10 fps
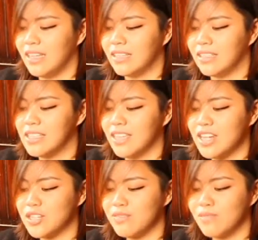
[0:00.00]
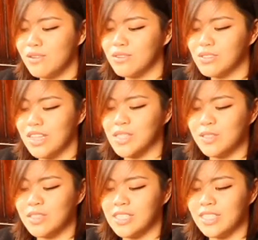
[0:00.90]
Discussion focuses
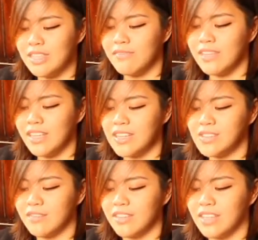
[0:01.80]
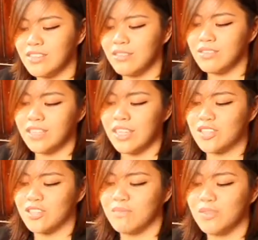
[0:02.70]
on the significance of the
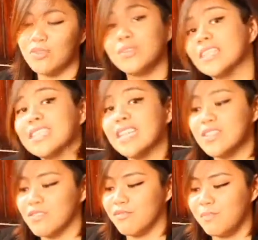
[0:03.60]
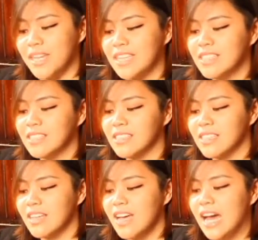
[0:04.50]
association between a sense of place,
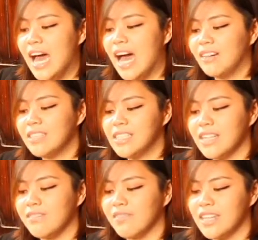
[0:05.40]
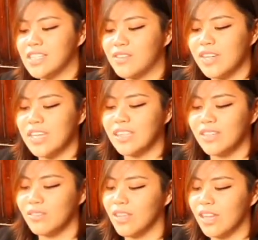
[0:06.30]
how the self gets related
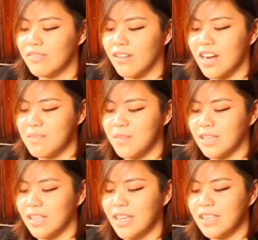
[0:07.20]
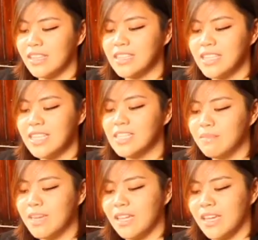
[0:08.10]
to the environment, and the
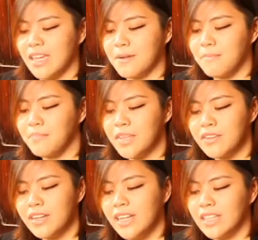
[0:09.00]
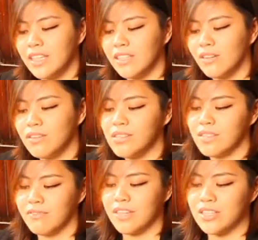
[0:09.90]
sense-making related to
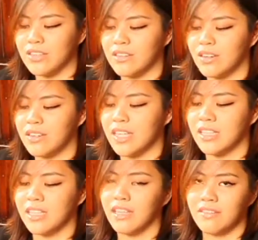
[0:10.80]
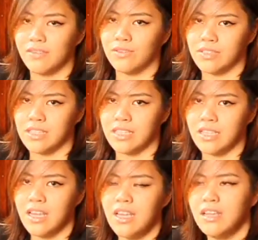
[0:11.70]
conservation-oriented advocacy.
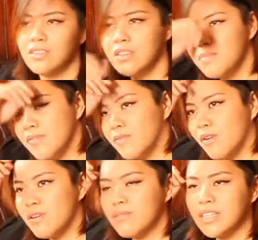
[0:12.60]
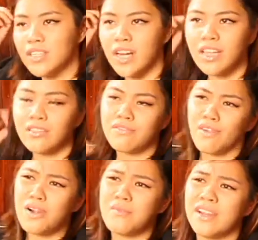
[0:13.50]
So before we try to
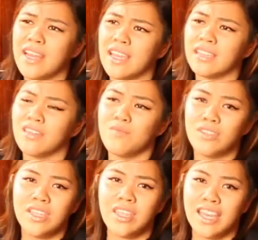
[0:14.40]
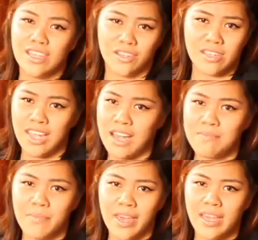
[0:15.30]
formulate communication
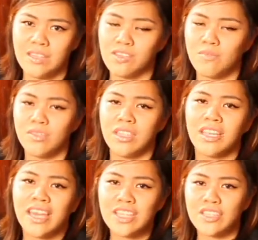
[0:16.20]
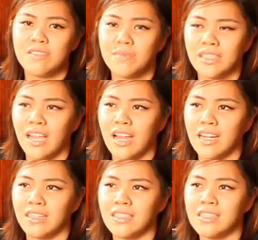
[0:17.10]
campaigns, communication
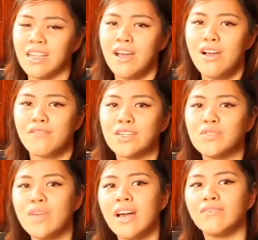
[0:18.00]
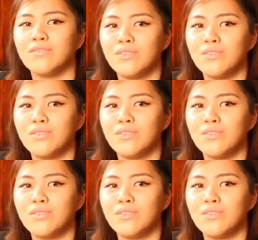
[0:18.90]
materials, first we have to